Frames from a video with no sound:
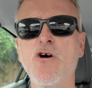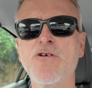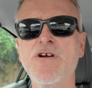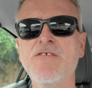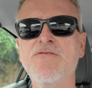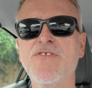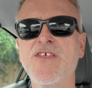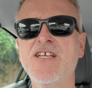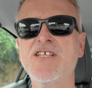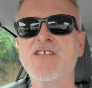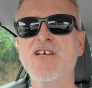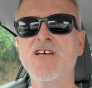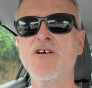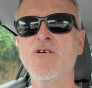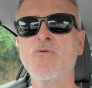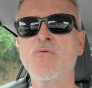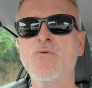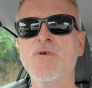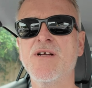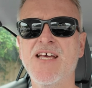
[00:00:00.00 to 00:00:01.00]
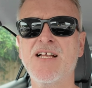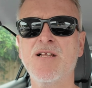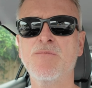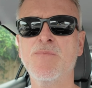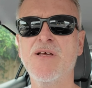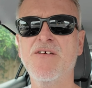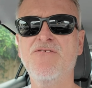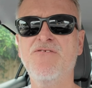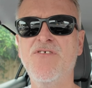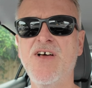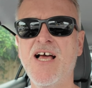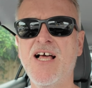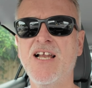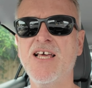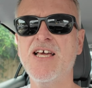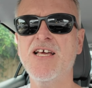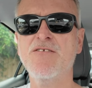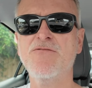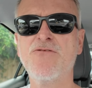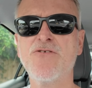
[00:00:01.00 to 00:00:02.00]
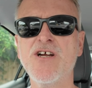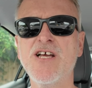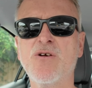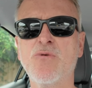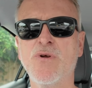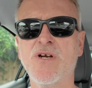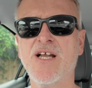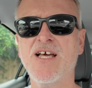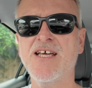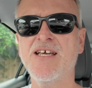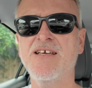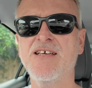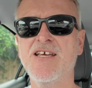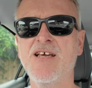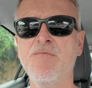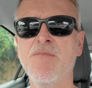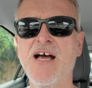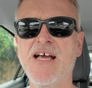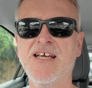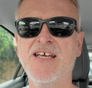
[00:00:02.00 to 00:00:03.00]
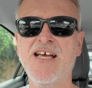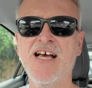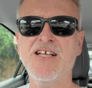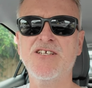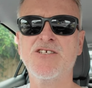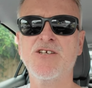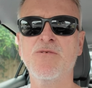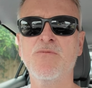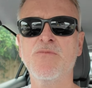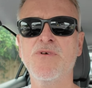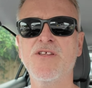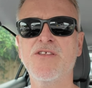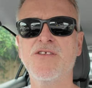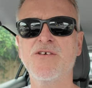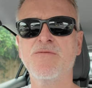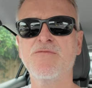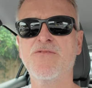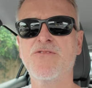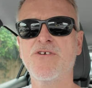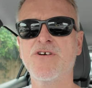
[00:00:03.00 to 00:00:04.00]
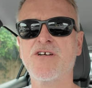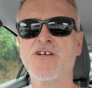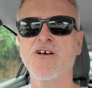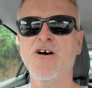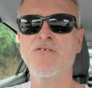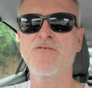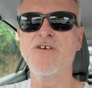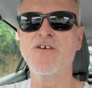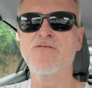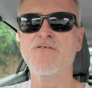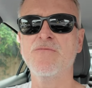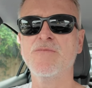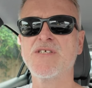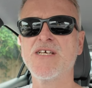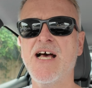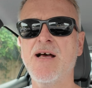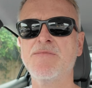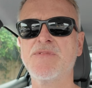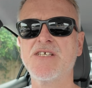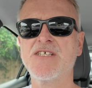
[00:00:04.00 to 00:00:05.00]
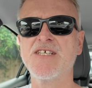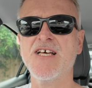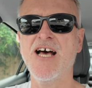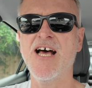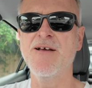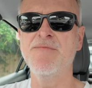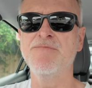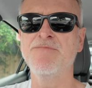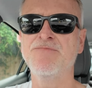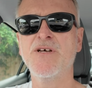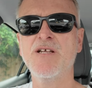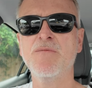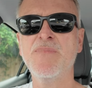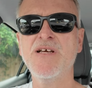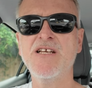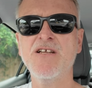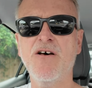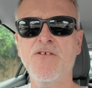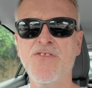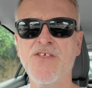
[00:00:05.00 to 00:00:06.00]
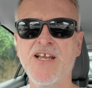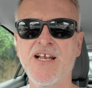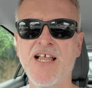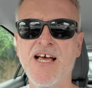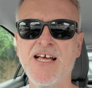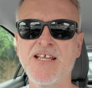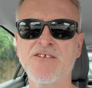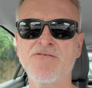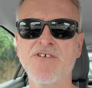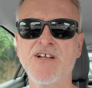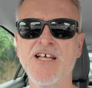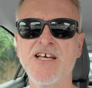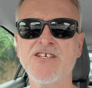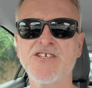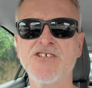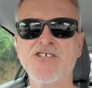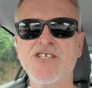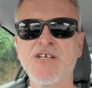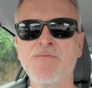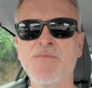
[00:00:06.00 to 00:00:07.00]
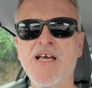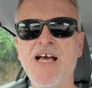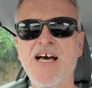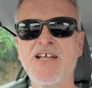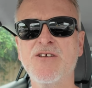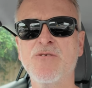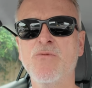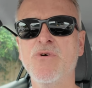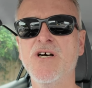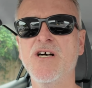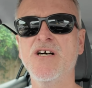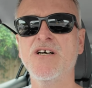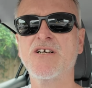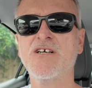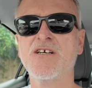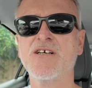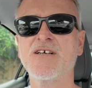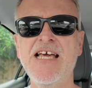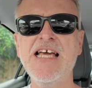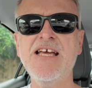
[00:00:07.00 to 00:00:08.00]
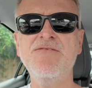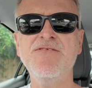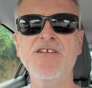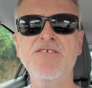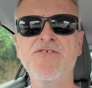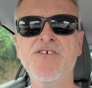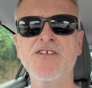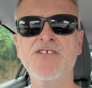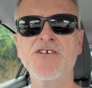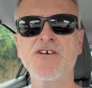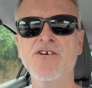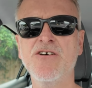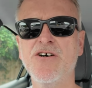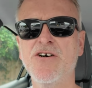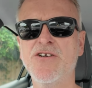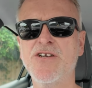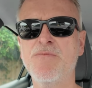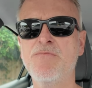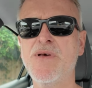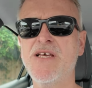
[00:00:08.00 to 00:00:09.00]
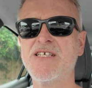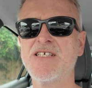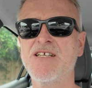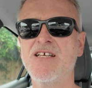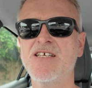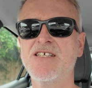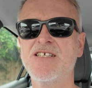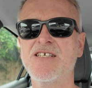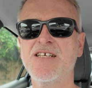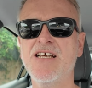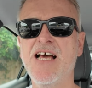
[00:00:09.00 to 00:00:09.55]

or if they do, it'll be fairly infrequently. You might catch up with them for a coffee from time to time, but it'll be nothing like the relationship you had at work. Even if you don't own a business